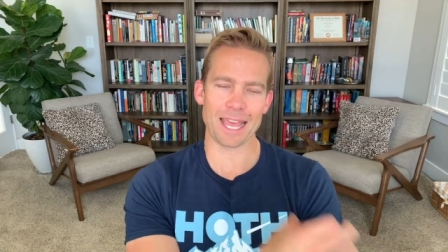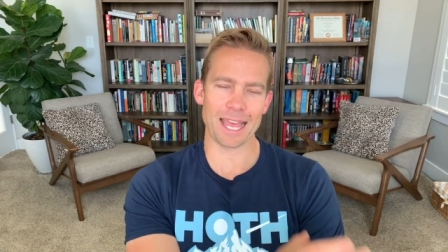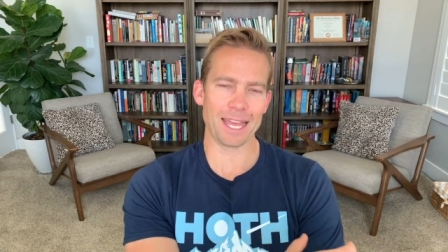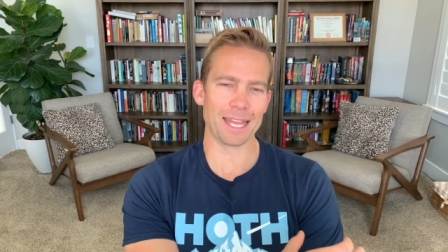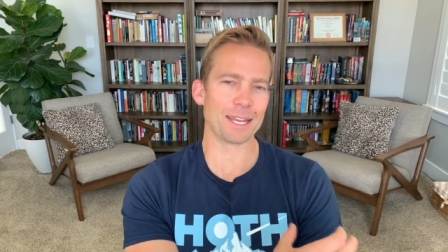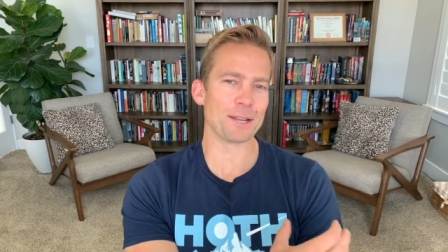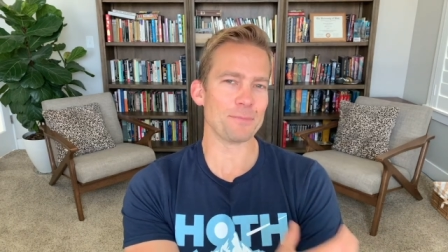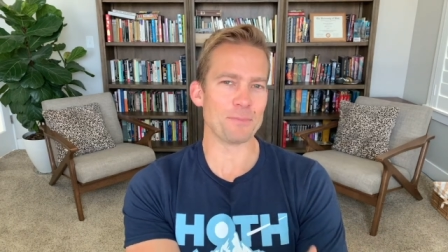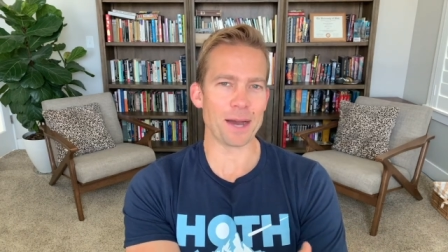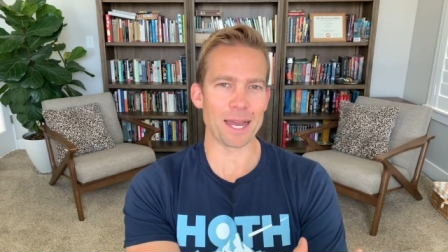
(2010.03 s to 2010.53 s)

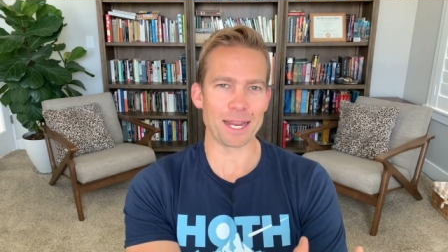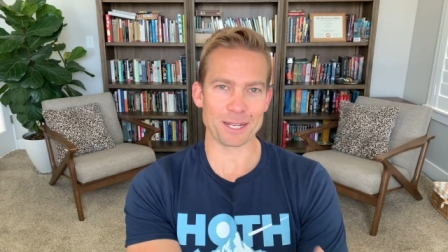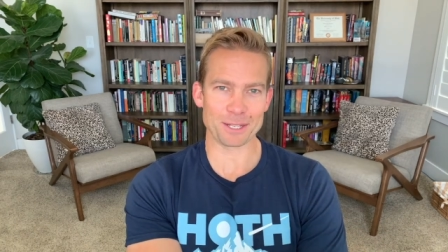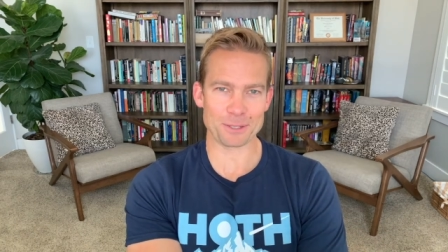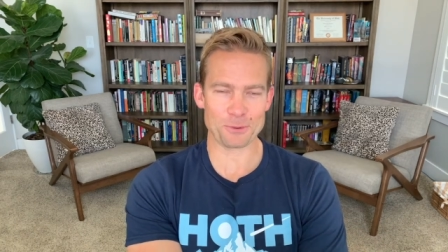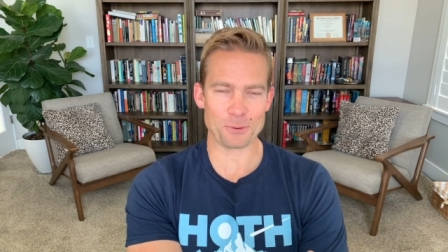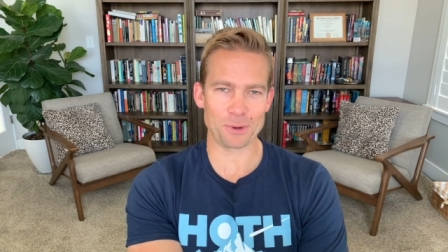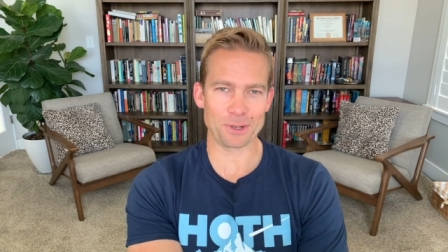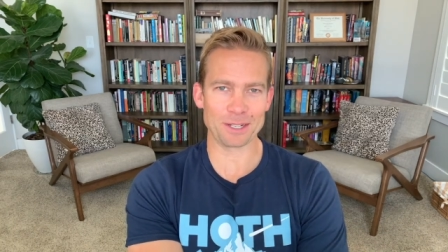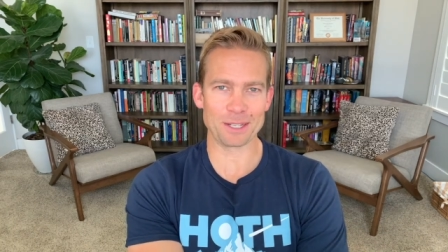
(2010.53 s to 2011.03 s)
and a
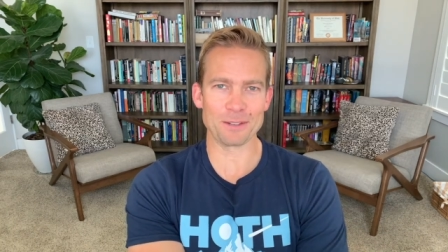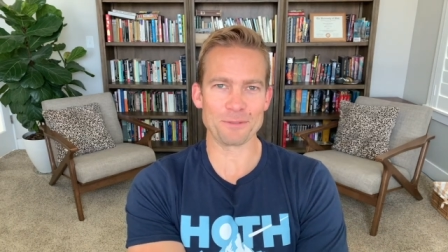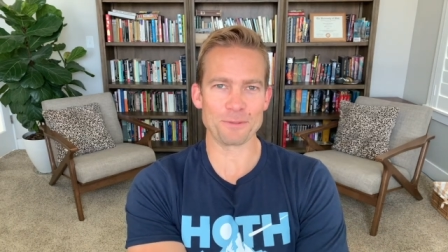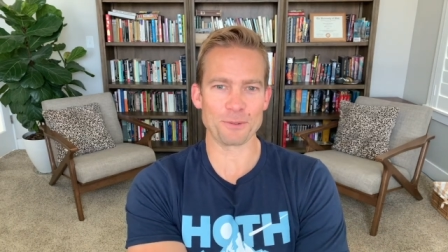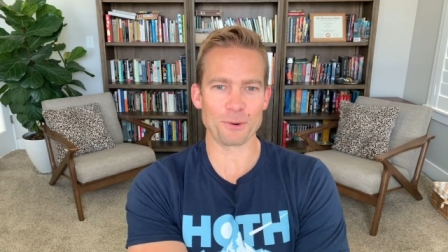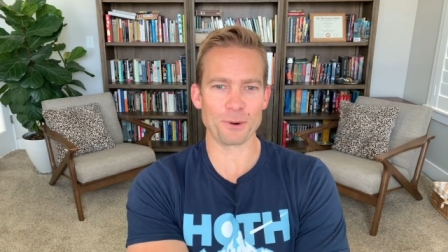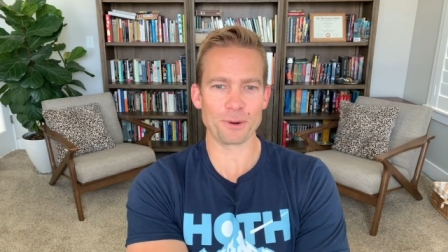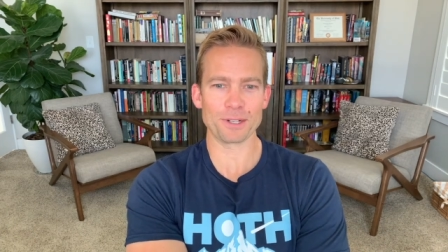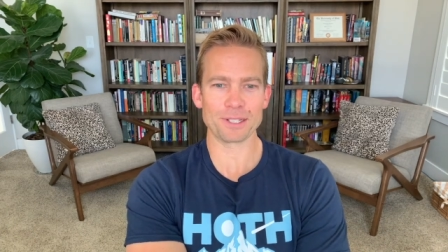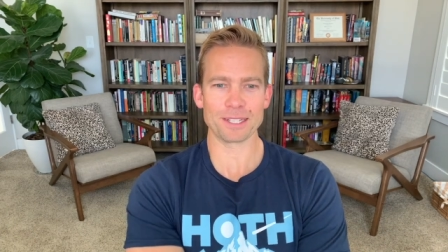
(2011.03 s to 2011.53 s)

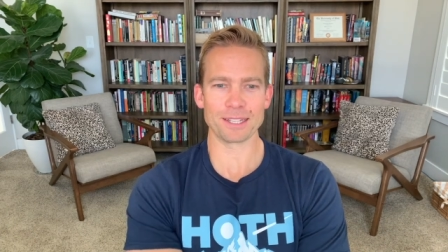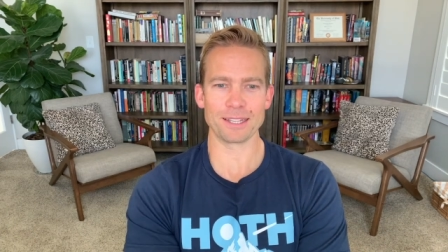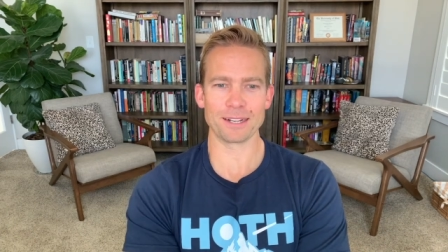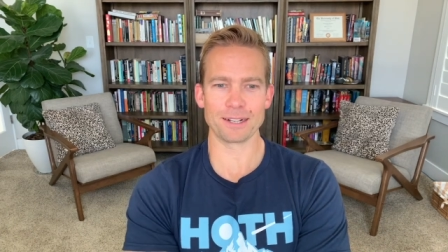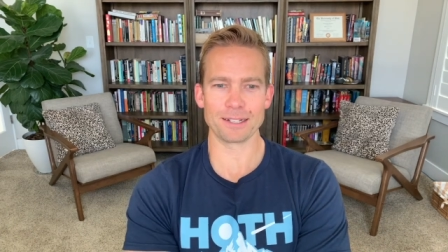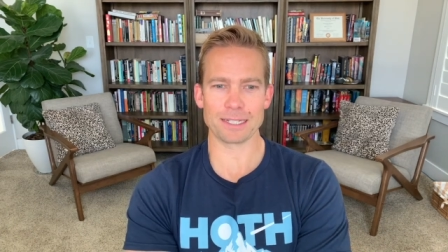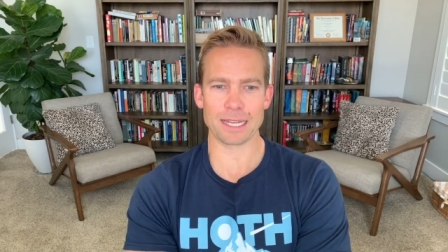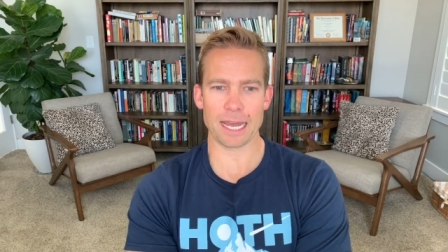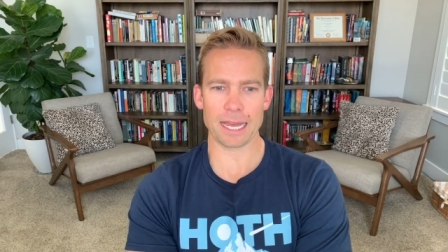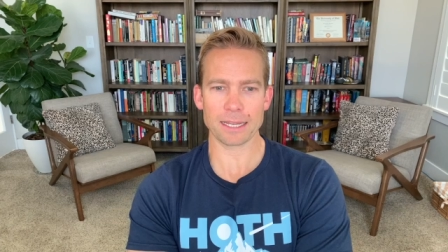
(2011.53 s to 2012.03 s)
-1d4 to their
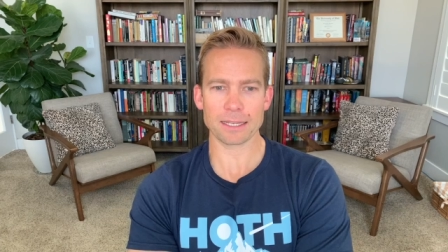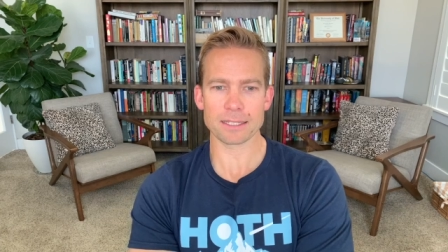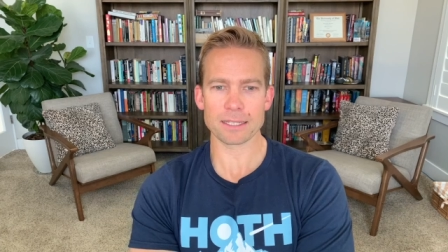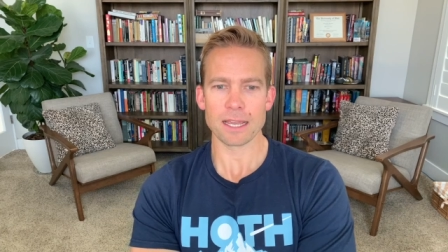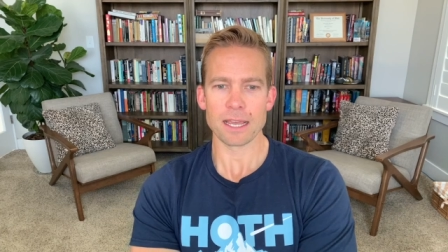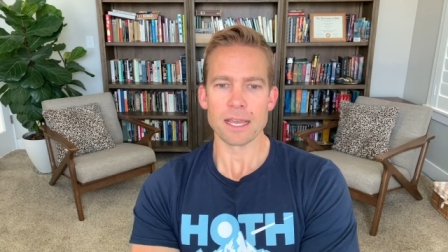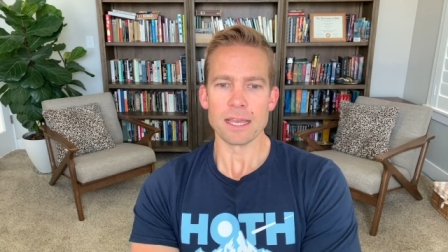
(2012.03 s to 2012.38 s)
attacks.